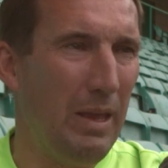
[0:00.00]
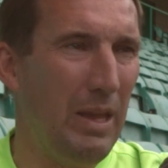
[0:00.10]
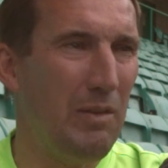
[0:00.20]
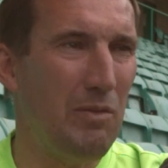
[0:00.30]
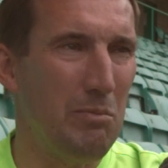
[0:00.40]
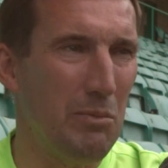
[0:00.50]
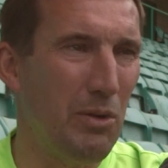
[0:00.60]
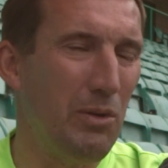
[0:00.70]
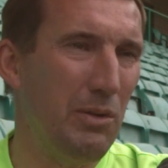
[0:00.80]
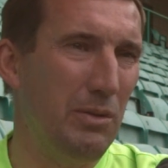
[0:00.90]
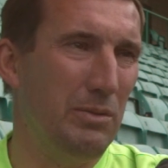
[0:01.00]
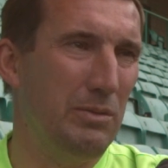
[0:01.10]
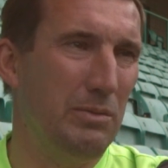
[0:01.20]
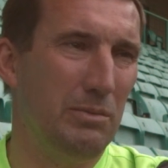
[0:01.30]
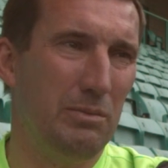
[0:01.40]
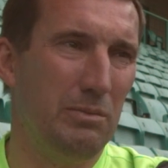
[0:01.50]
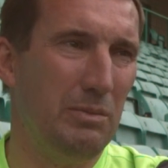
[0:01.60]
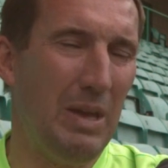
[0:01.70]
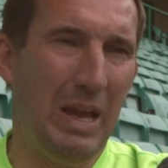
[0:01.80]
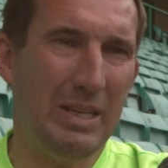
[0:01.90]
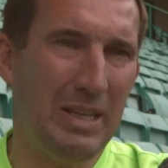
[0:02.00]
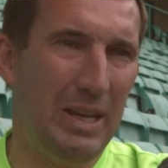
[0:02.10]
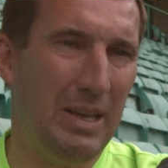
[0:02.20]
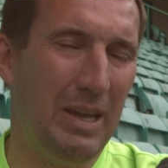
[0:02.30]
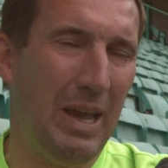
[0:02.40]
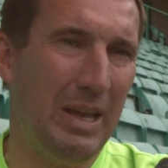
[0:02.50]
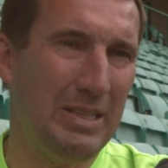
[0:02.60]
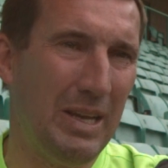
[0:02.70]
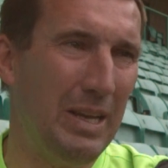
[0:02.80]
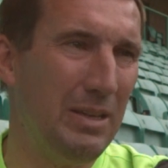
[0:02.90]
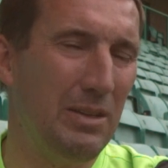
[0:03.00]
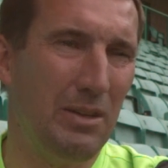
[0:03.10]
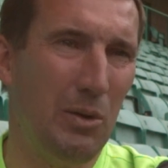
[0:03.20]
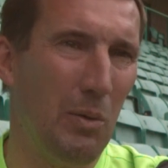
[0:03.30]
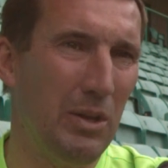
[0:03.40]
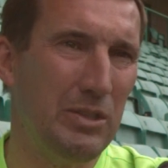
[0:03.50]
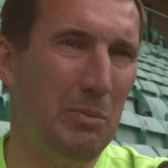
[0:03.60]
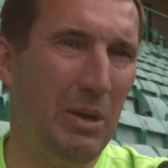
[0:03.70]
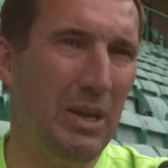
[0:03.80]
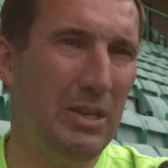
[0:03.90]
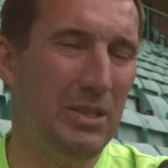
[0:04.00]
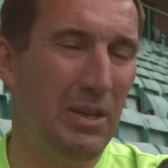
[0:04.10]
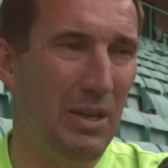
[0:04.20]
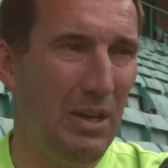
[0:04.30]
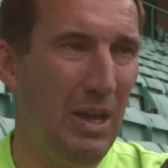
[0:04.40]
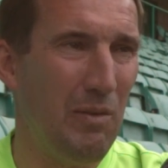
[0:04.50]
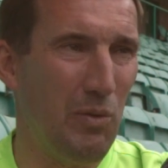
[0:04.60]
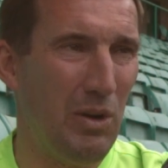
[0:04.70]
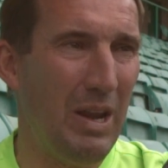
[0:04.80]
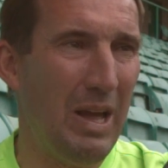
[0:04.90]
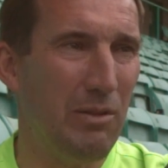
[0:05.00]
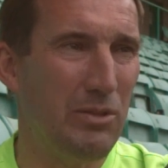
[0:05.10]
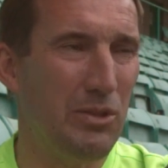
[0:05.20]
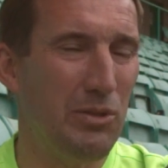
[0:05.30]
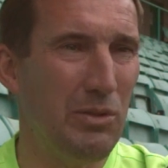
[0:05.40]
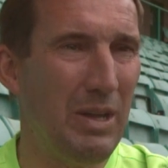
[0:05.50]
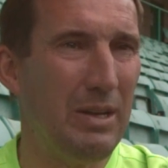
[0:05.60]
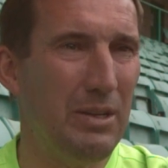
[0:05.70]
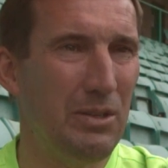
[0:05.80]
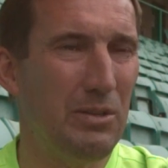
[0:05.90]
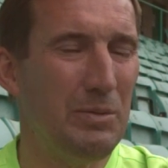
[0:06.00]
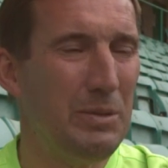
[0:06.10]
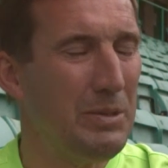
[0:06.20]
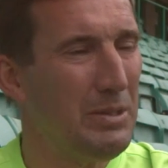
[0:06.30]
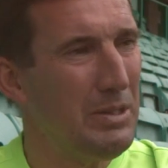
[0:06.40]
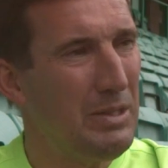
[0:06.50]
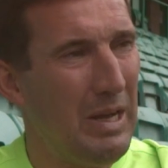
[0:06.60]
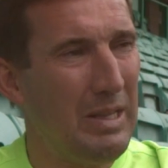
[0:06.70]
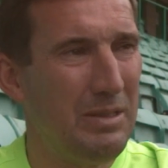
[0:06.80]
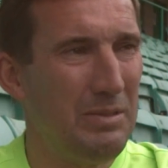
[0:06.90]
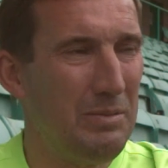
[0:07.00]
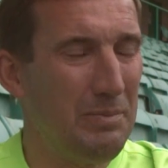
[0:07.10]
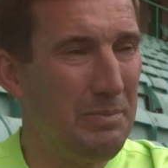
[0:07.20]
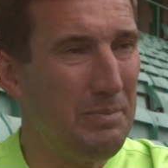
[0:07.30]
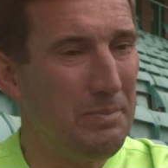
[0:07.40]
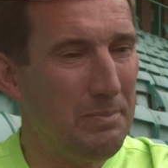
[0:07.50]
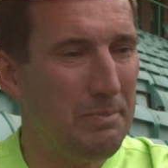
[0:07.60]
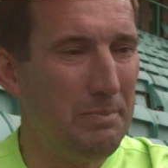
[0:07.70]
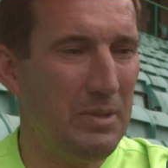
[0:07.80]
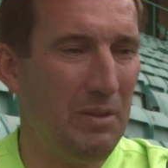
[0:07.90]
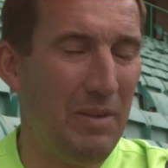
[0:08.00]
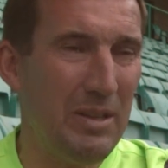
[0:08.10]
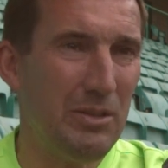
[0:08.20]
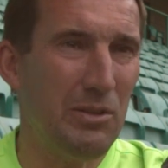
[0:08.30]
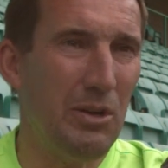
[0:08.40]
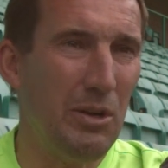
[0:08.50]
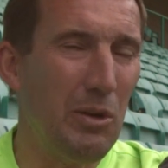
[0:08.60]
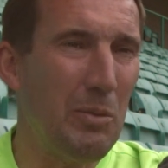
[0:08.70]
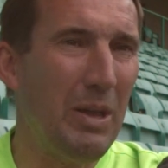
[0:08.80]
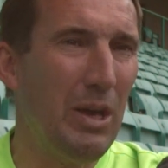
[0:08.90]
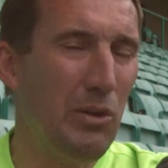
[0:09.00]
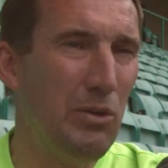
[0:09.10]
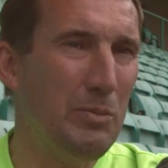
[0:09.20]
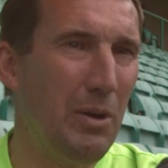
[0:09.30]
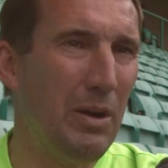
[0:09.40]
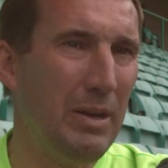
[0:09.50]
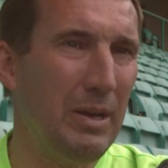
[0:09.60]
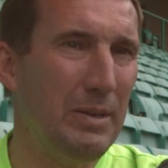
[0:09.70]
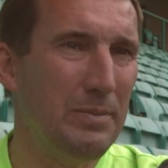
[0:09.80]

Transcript: even more exciting quality players if we're allowed to do that, you know. And the fans are going to play a huge part in that.